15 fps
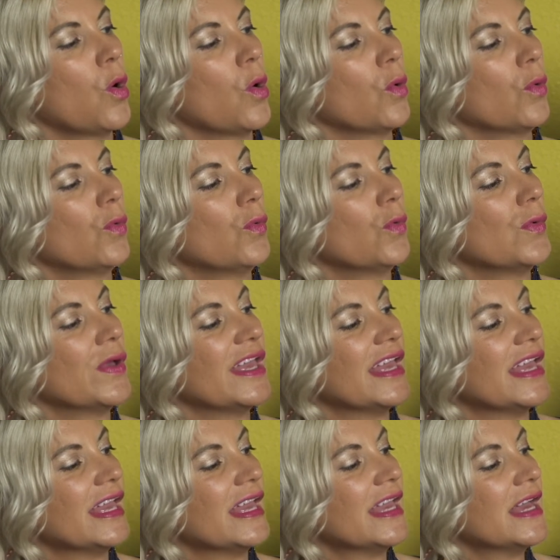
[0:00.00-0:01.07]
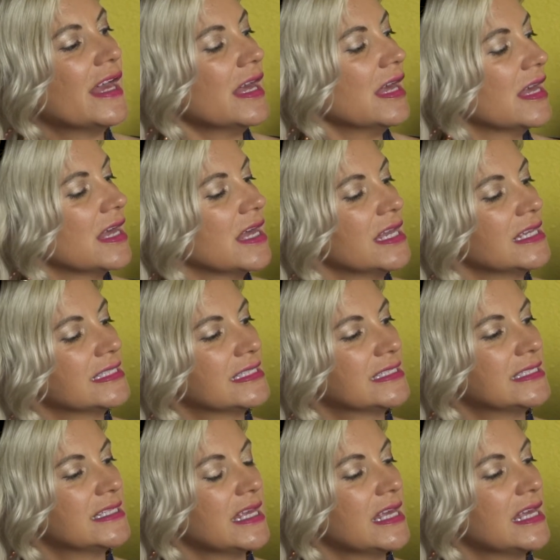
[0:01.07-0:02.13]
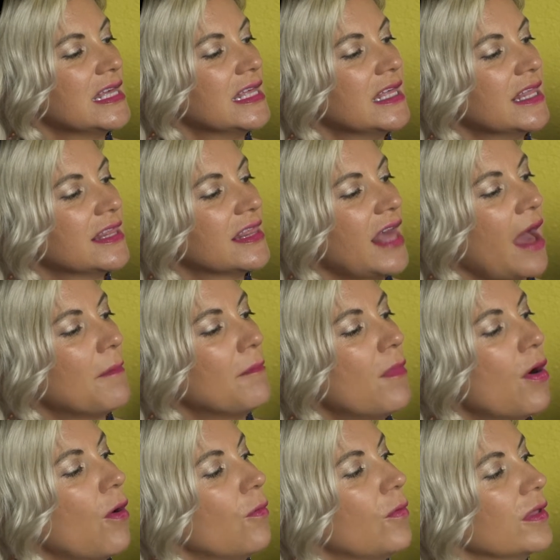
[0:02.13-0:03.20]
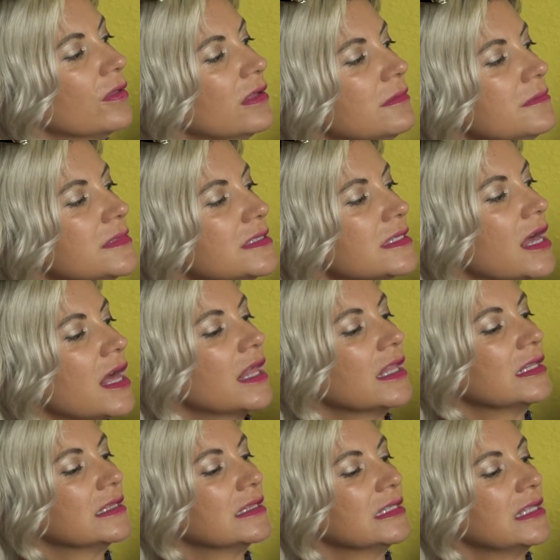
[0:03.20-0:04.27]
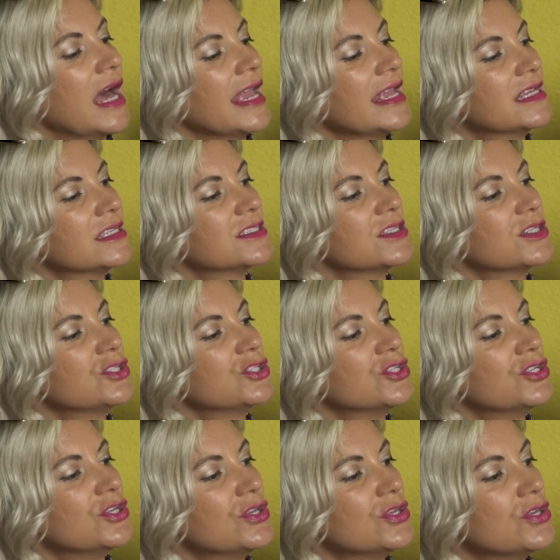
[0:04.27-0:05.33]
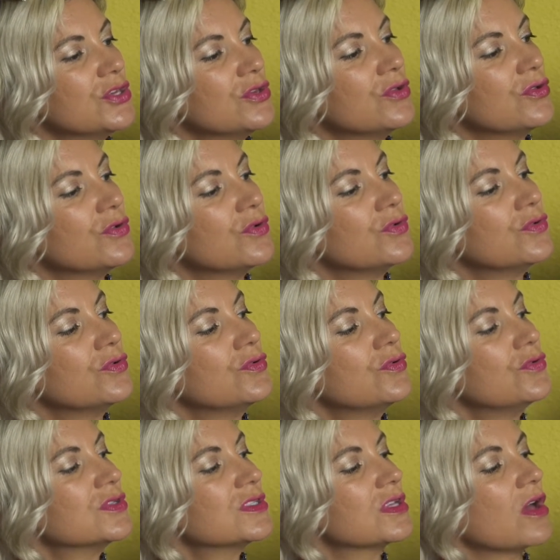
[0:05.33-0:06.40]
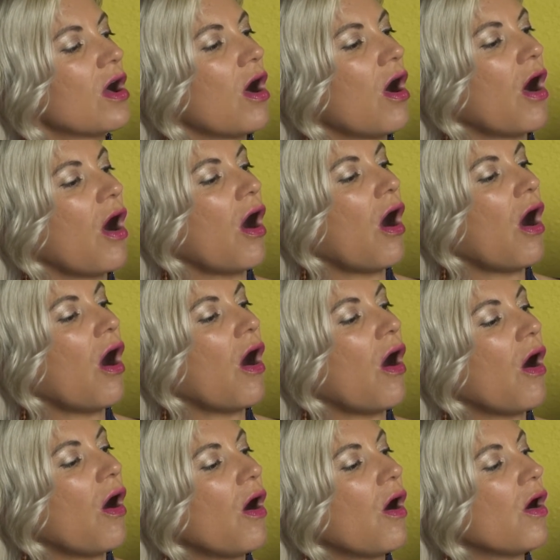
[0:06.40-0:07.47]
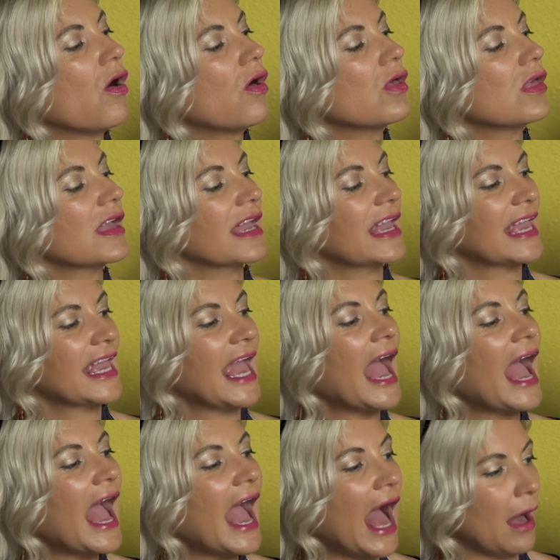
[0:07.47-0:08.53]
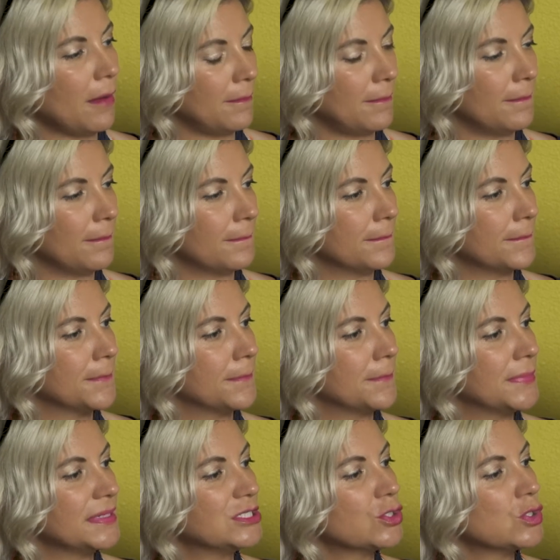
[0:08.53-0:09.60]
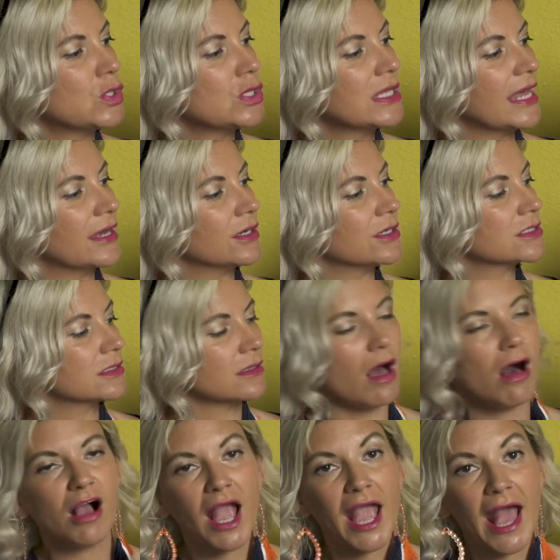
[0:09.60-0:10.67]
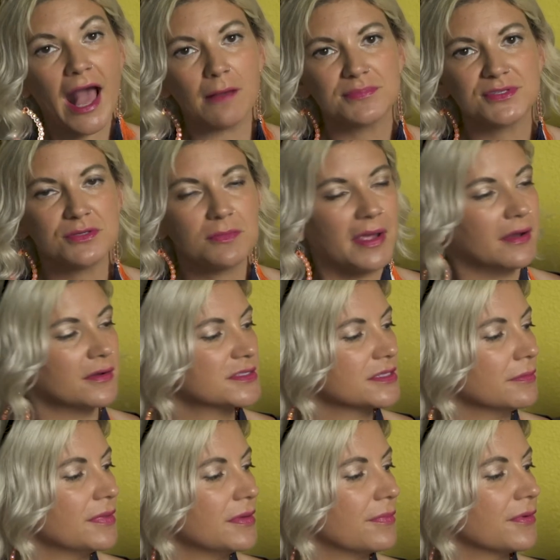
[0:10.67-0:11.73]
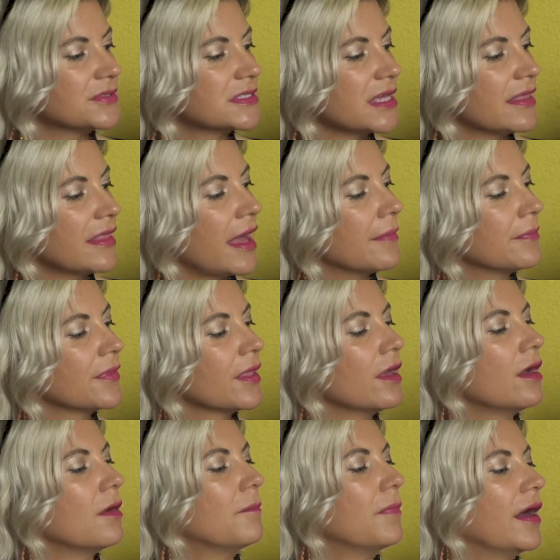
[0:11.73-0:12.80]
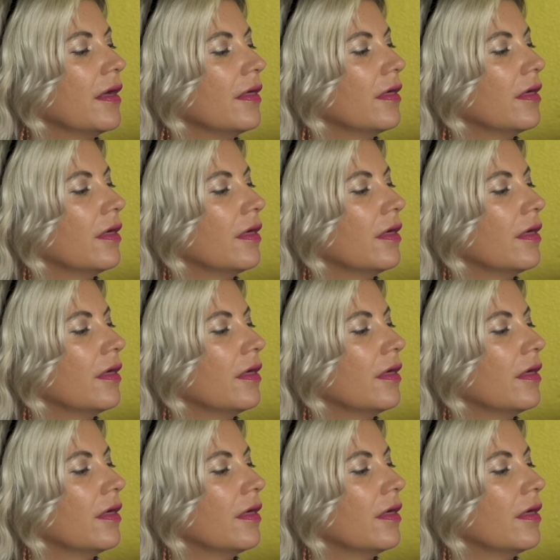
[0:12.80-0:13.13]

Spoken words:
we see that Mo Willems likes to use all capital letters, all caps. You might hear some people say that, but